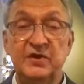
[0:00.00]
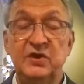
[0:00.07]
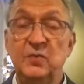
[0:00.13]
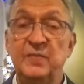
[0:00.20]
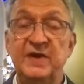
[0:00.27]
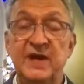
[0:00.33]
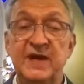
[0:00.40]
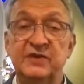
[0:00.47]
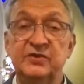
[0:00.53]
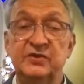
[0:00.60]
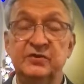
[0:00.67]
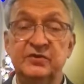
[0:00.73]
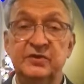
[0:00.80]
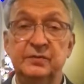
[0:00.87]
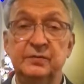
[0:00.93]
human nature
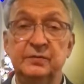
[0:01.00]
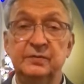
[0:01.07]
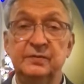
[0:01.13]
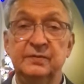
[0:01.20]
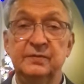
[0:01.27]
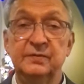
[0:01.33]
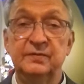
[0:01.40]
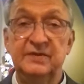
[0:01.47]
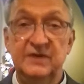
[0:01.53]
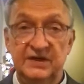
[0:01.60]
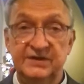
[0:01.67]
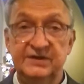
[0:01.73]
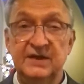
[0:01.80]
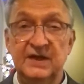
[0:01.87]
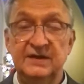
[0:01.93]
too,
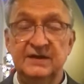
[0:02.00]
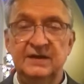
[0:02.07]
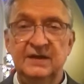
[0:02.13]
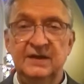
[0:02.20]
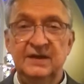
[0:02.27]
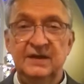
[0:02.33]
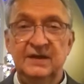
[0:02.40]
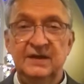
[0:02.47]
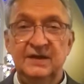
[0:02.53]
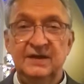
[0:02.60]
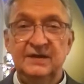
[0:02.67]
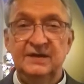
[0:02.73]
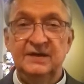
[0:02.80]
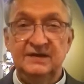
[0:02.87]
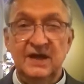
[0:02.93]
doesn't it?
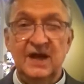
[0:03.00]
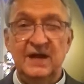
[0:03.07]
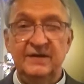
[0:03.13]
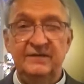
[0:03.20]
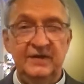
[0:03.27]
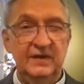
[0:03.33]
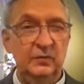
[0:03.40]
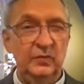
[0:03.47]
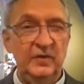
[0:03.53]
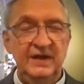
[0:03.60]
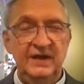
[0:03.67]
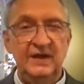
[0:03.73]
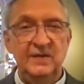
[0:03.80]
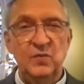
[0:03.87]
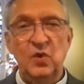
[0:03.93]
That God felt we
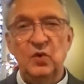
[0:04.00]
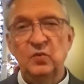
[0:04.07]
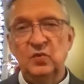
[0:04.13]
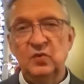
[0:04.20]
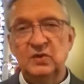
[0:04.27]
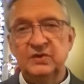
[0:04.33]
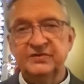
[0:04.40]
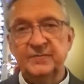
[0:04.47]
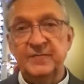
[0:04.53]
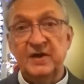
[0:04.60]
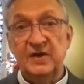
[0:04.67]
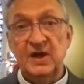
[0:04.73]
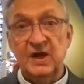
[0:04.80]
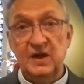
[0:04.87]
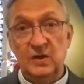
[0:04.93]
needed more rules
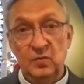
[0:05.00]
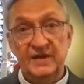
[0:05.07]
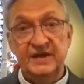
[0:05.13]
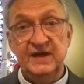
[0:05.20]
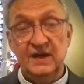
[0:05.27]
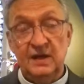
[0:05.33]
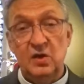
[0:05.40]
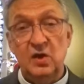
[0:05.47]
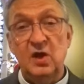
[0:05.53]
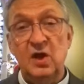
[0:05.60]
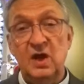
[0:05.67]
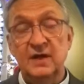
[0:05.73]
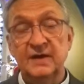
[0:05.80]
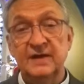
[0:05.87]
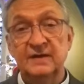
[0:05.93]
about how we get
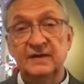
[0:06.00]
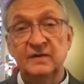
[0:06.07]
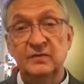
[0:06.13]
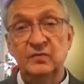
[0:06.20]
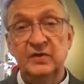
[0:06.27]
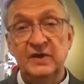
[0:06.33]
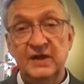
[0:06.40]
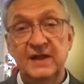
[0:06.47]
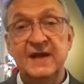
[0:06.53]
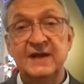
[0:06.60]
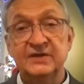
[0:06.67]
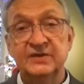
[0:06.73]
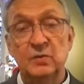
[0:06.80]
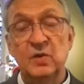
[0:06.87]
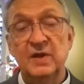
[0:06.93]
along and
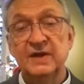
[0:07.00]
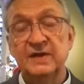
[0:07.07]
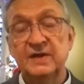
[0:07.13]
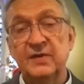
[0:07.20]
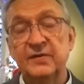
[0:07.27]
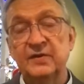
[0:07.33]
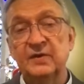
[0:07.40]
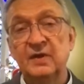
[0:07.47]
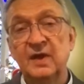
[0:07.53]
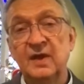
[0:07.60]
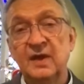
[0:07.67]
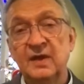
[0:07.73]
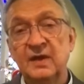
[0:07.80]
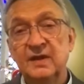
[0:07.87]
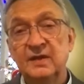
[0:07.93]
relate to one another
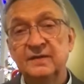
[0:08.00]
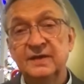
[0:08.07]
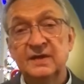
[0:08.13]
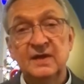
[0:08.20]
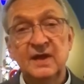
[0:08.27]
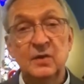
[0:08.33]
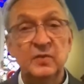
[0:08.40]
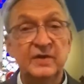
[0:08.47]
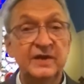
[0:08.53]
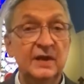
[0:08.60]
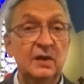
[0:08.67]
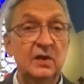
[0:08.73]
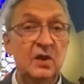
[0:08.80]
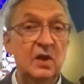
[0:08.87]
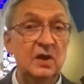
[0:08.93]
than how we get
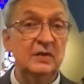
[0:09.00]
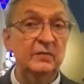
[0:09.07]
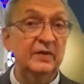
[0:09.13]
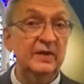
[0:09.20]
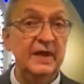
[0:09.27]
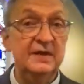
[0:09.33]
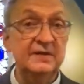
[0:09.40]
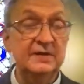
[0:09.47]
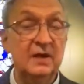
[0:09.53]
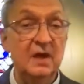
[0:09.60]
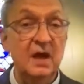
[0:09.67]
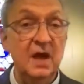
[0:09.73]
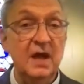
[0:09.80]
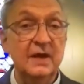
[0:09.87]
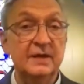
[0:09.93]
along and relate to
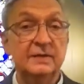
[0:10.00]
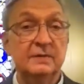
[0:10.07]
God.